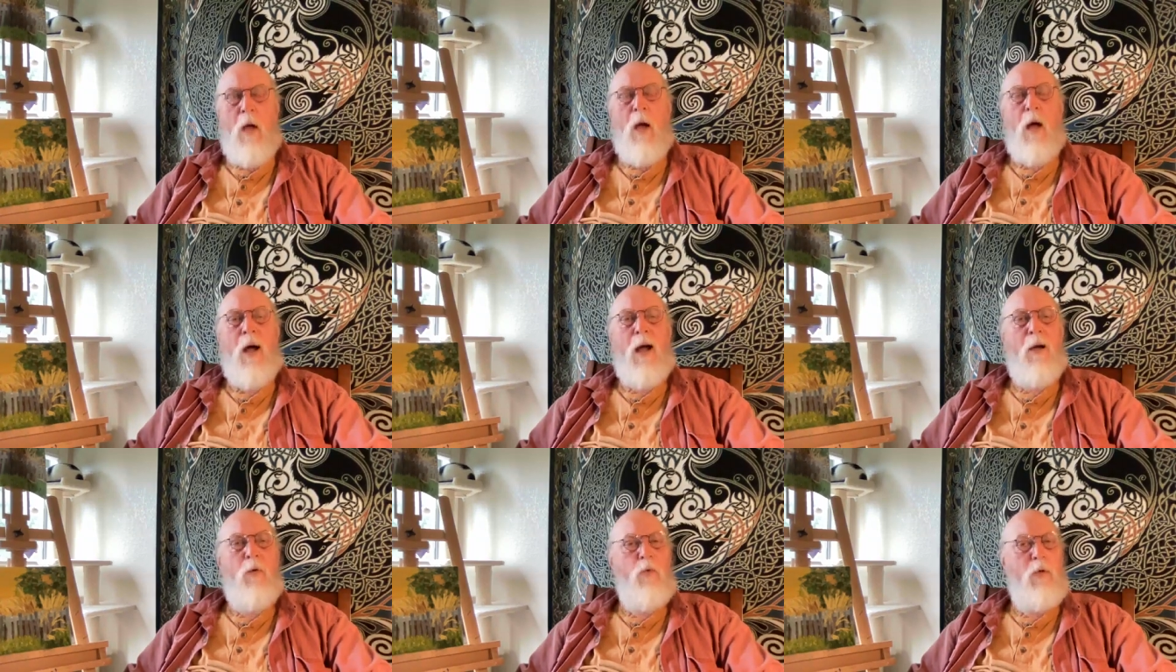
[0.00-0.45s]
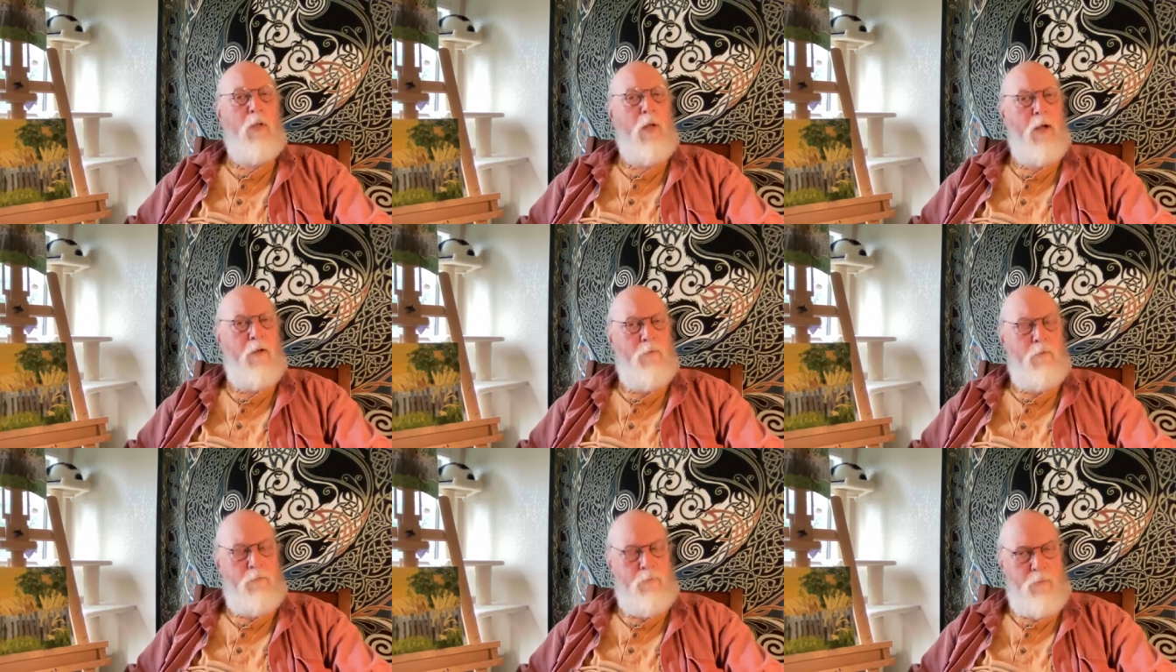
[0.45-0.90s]
I will
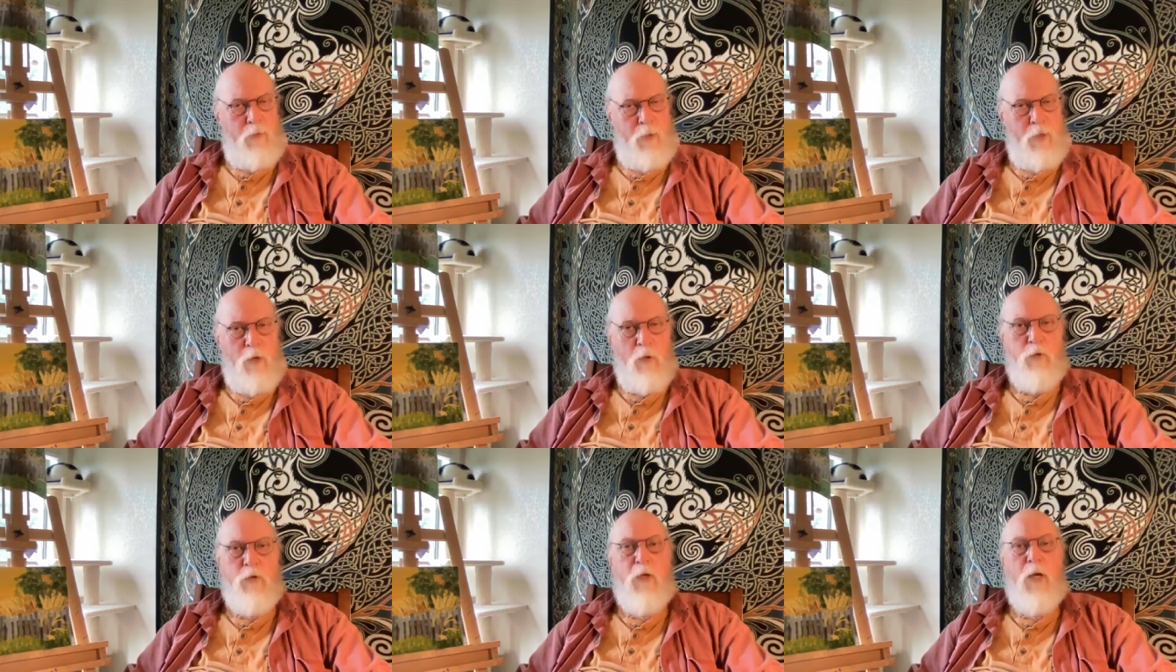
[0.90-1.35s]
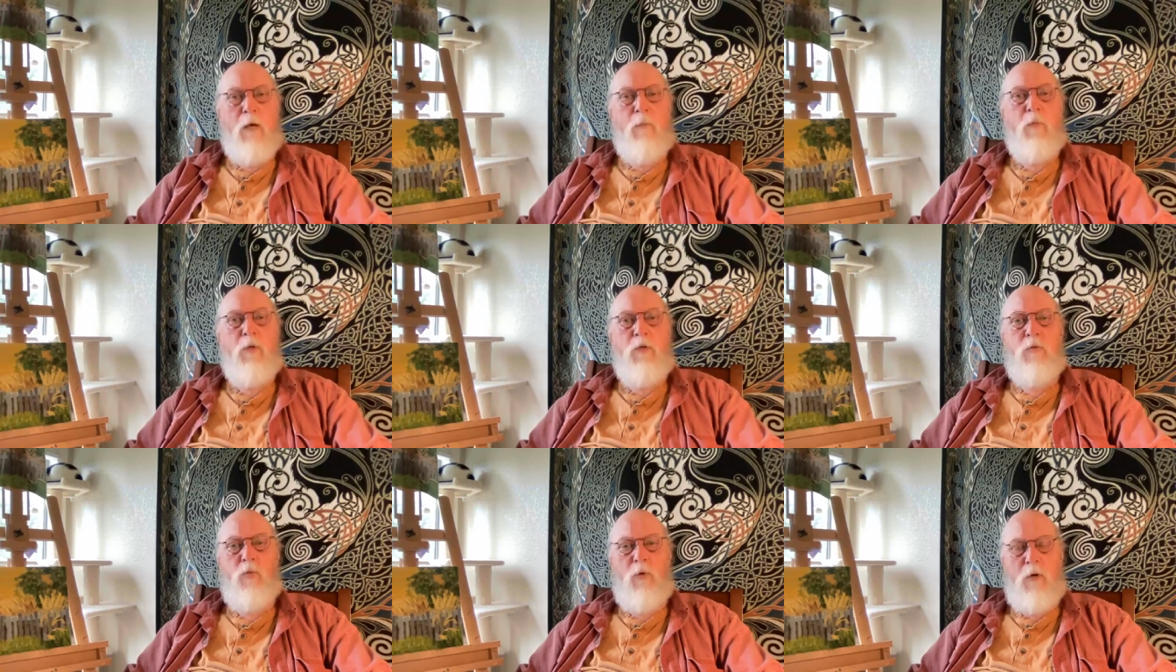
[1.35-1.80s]
have video
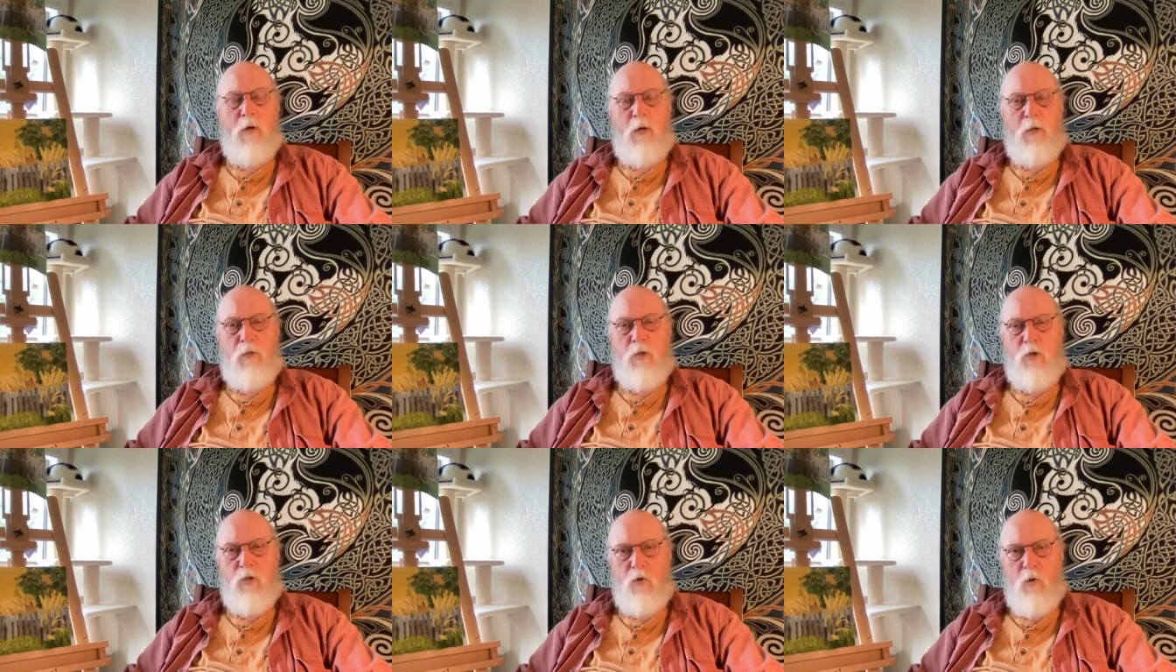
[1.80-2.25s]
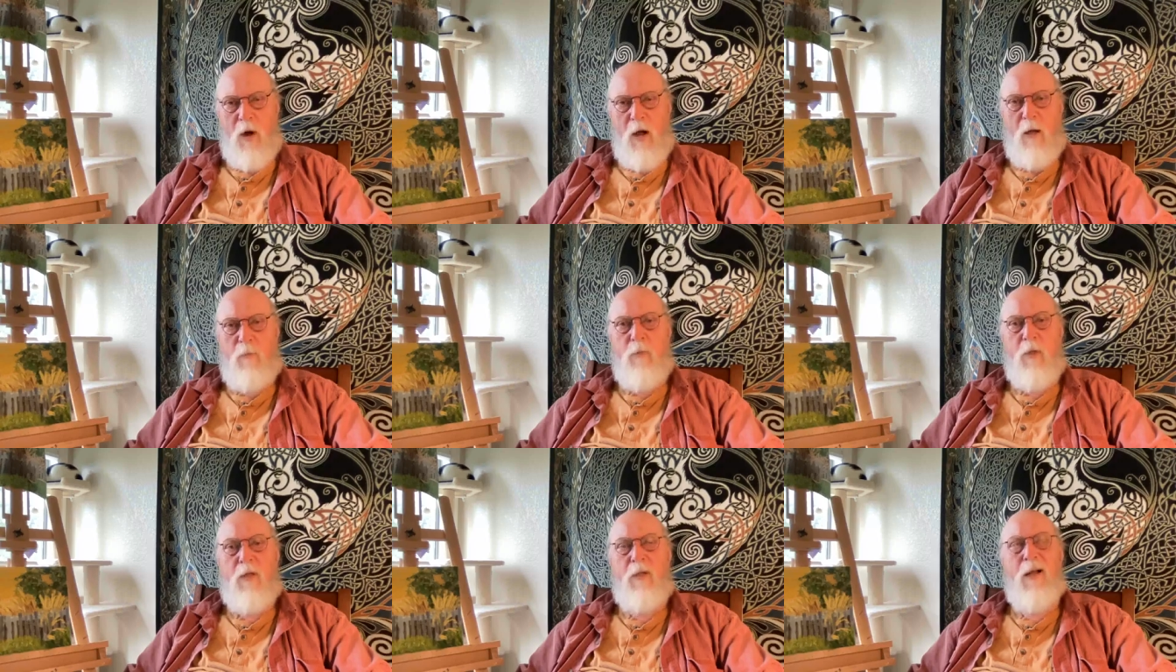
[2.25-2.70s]
segments where I
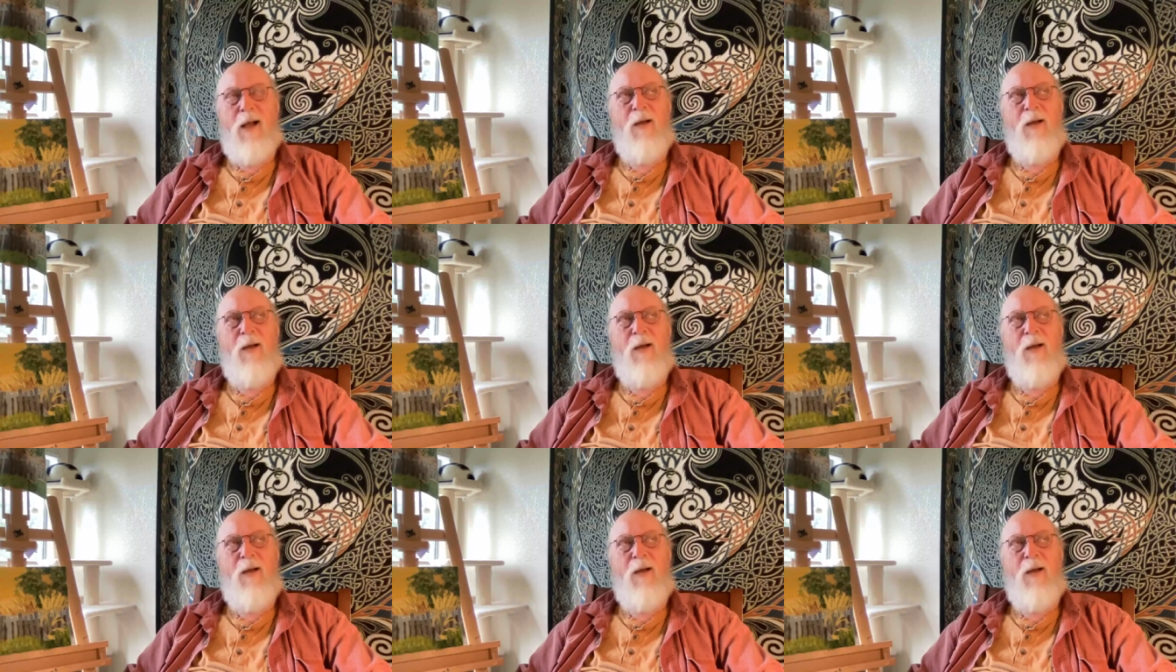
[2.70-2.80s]
describe it.